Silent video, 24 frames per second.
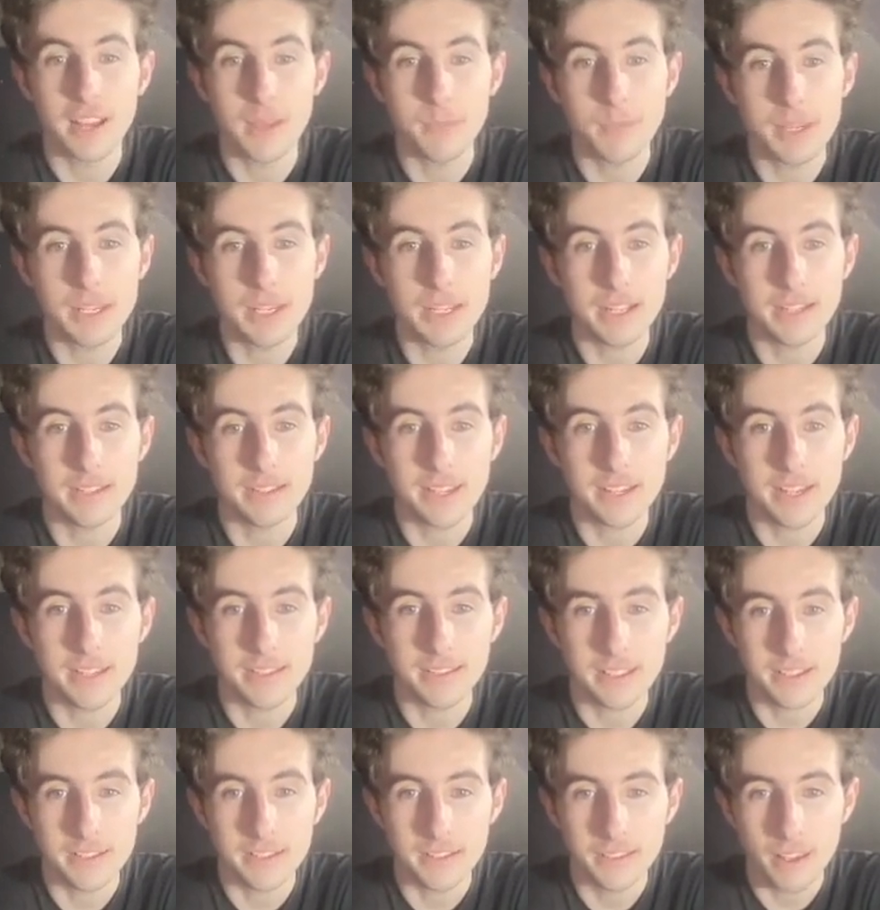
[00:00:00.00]
I mean, it
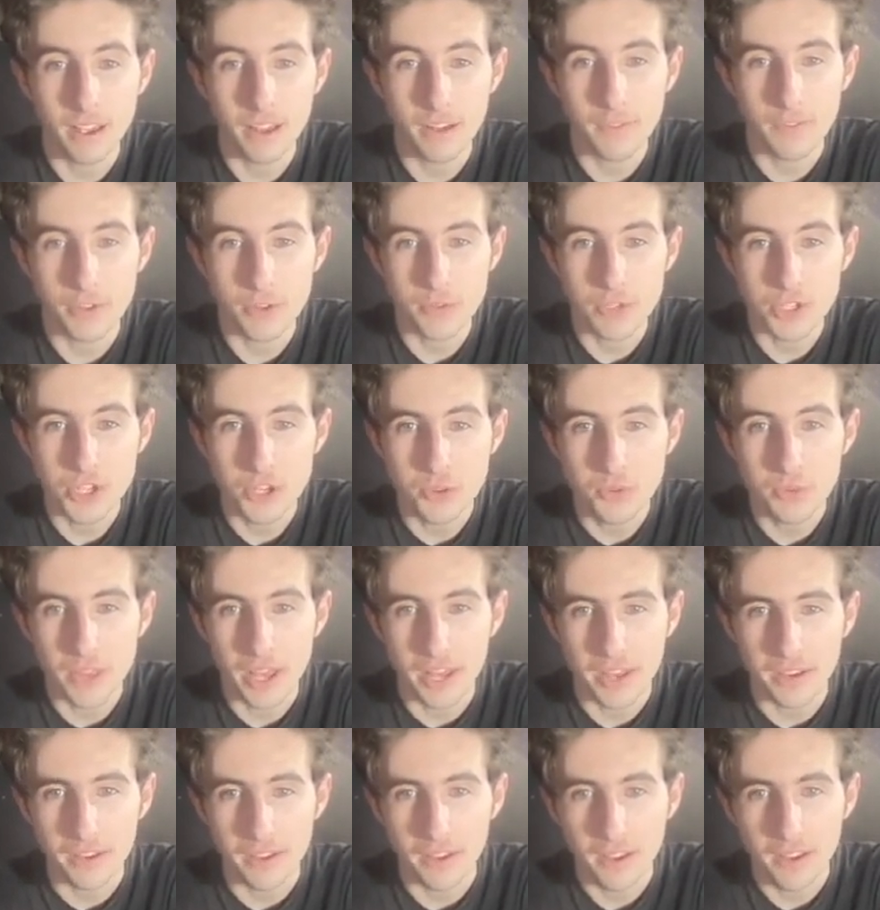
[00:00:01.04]
is inside of you too
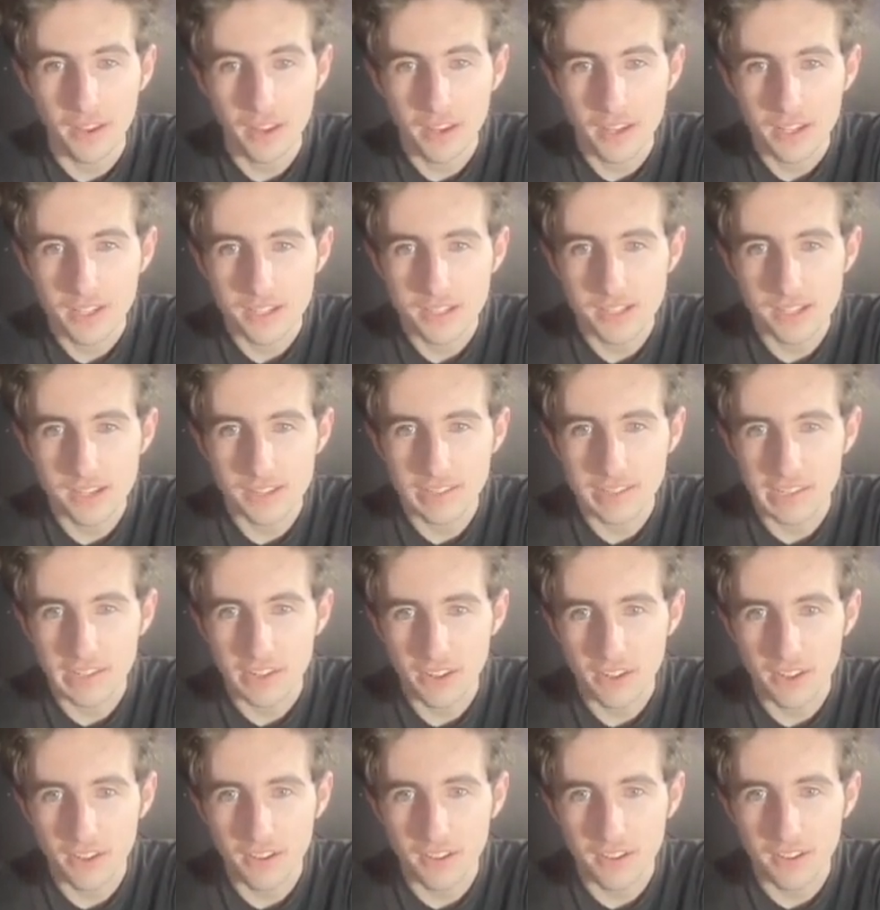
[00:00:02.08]
then. Does it
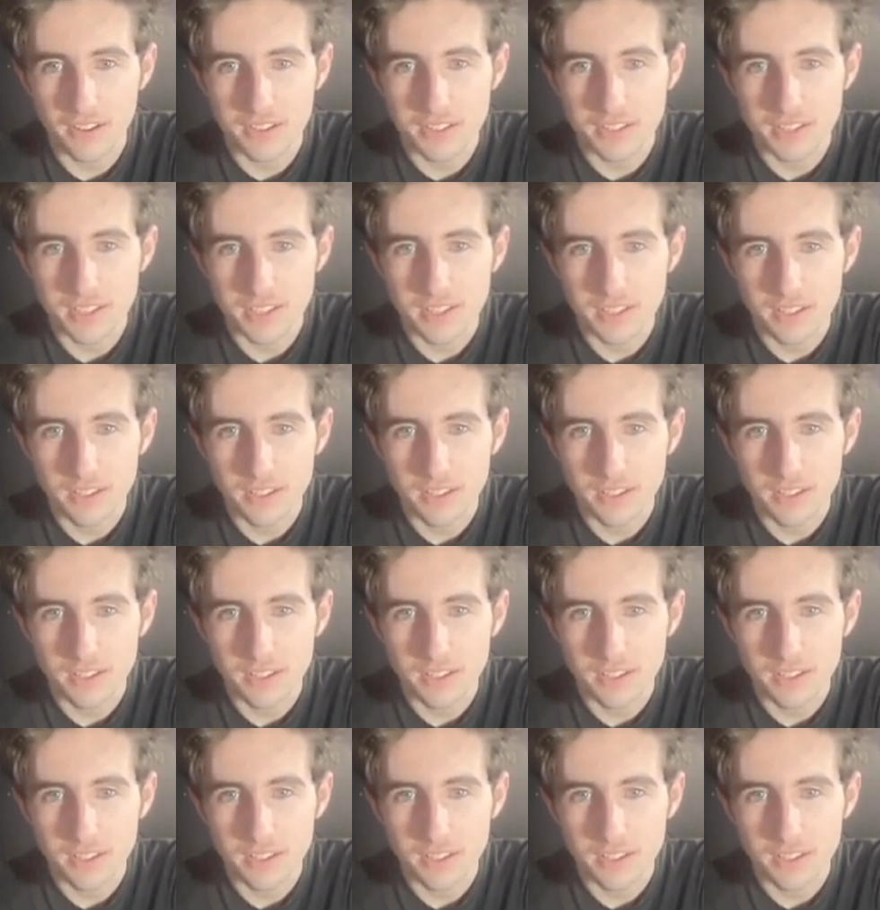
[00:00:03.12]
hurt?